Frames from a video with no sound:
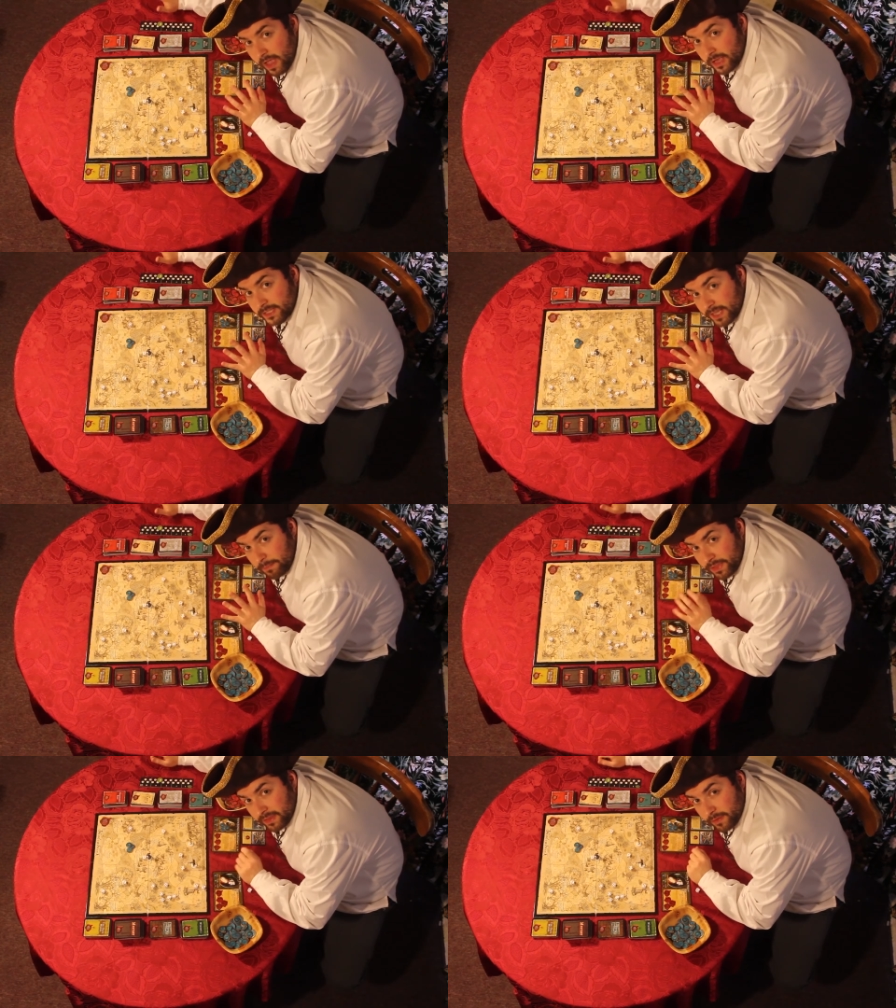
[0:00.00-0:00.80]

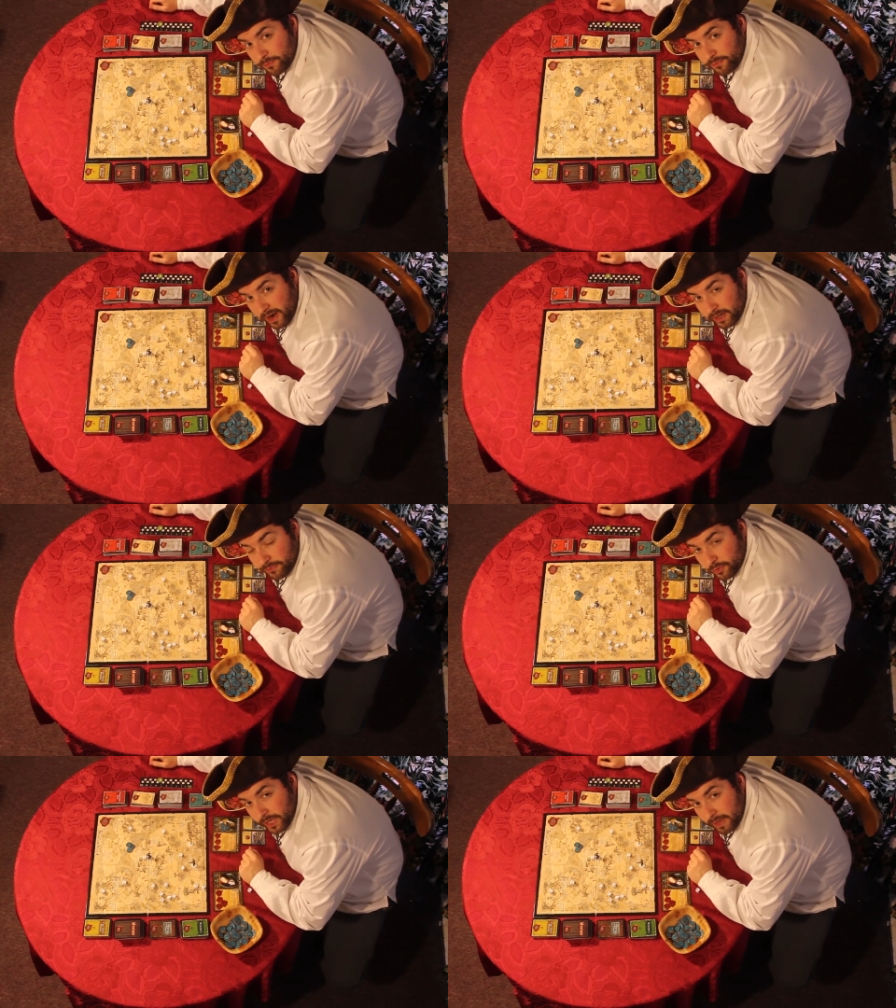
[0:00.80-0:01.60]
Something that very
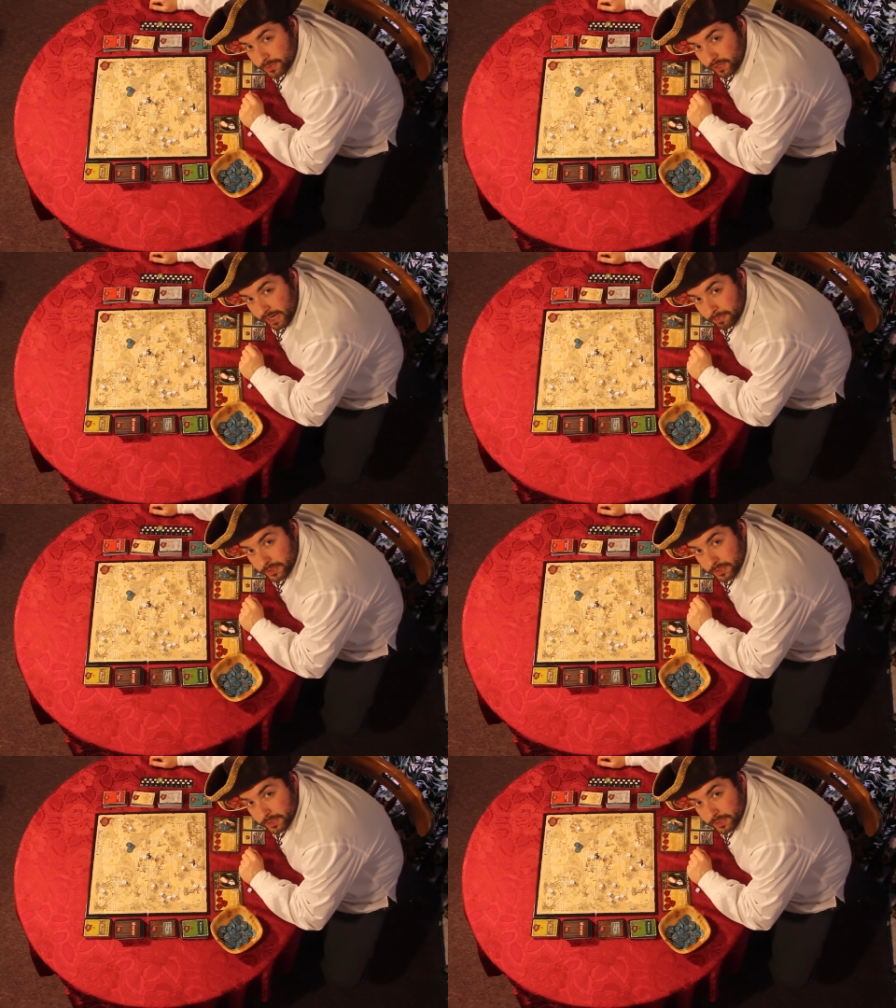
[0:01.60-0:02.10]
few games are able